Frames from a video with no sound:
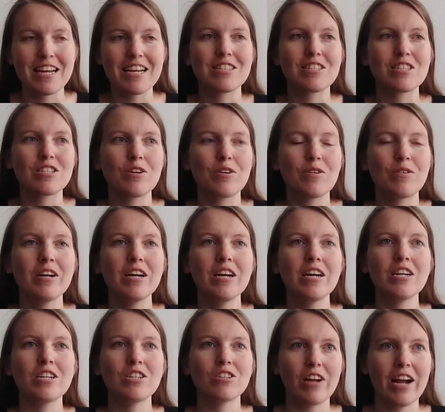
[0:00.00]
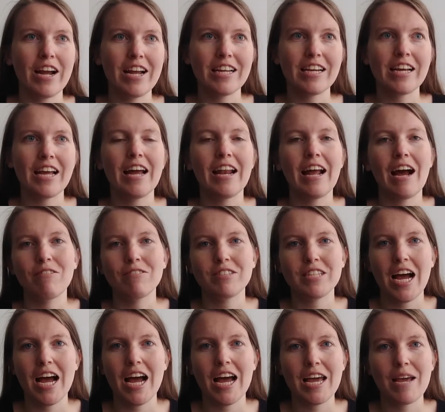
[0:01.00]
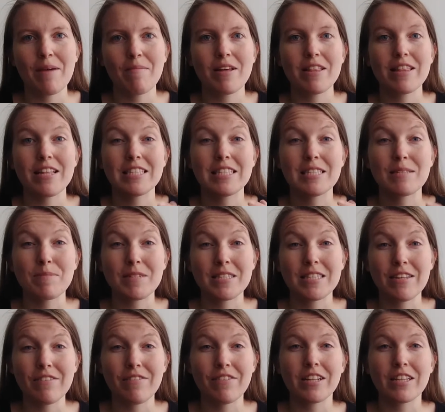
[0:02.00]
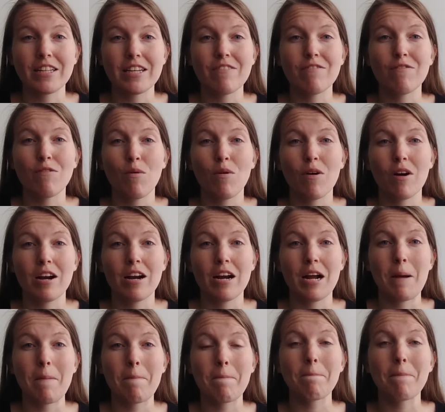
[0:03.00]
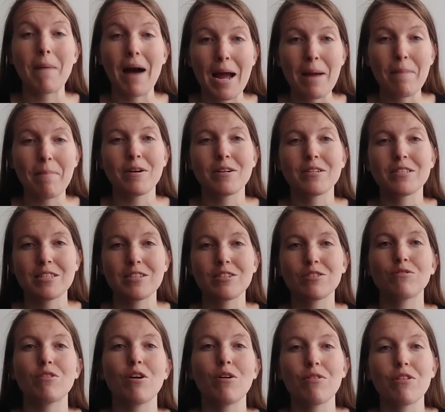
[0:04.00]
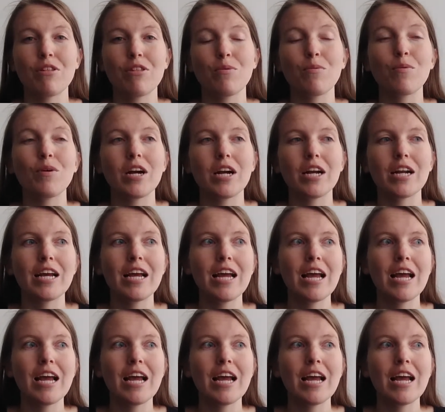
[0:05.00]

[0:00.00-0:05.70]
And so trying to cut out time that's specifically for my personal growth in the Word